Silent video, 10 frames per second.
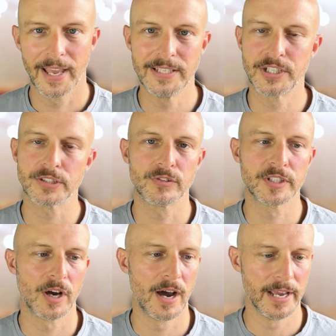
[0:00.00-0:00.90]
He's just
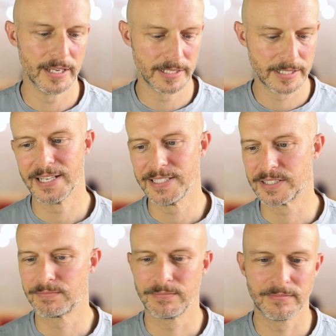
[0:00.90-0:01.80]
retired.
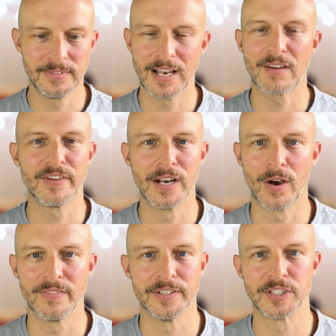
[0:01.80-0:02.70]
He's loving
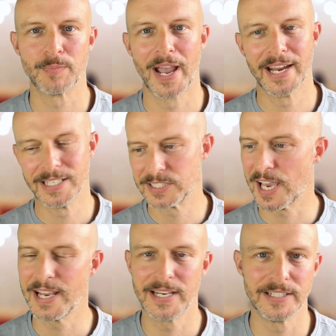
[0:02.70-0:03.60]
life in Spain. He's
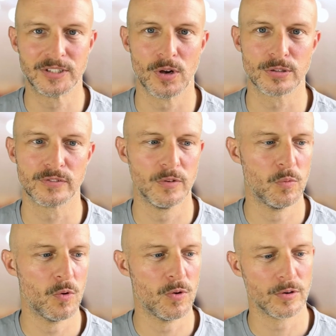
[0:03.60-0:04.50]
taking his dogs for
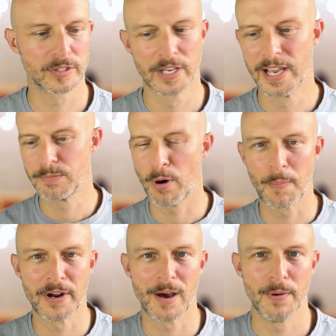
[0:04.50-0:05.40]
walks,
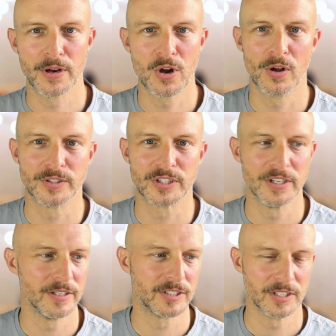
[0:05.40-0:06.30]
popping up at
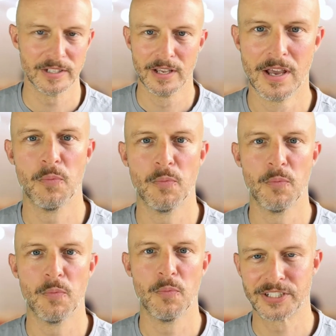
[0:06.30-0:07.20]
concerts and
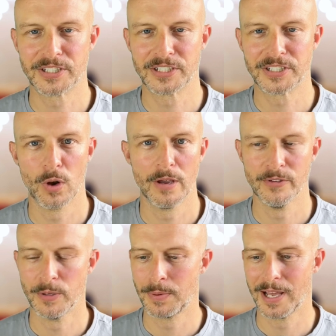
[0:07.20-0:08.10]
football matches all
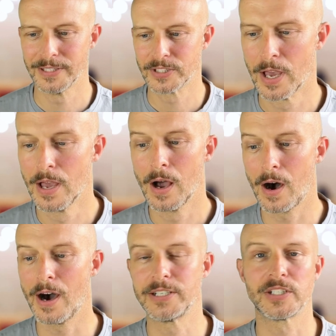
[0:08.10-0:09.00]
over the place.
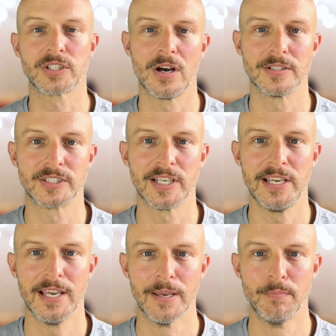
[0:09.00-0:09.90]
I just can't
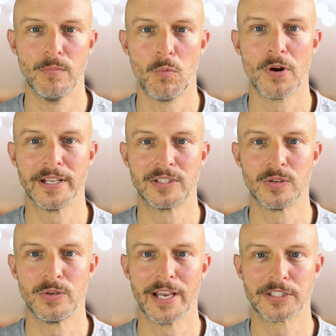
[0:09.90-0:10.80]
see him wanting
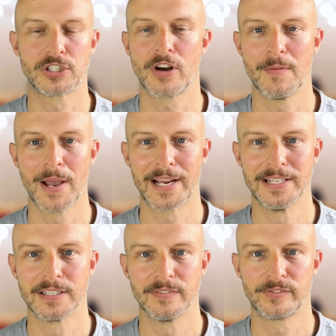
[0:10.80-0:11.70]
to get straight back
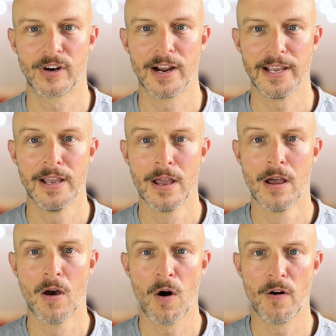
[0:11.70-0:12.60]
into the fray
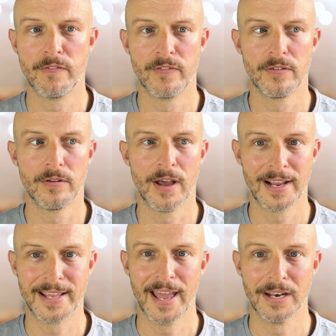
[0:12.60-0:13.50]
of,
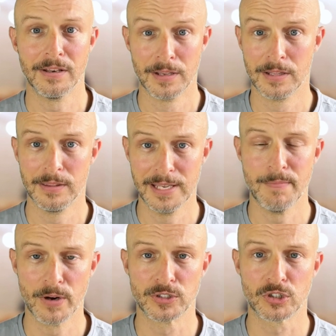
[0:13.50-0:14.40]
again, the
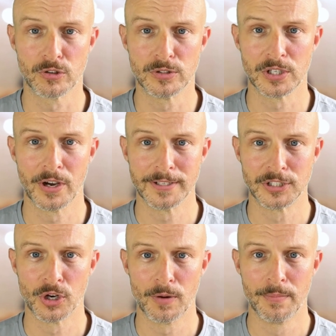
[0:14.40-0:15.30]
most scrutinised
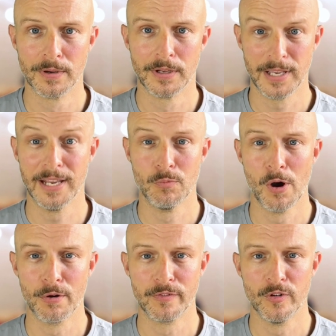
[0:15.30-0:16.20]
job in
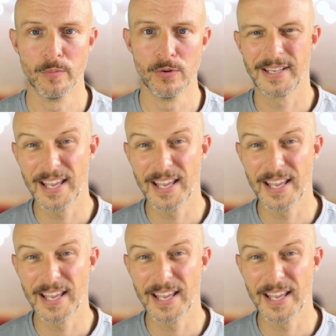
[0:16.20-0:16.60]
world football.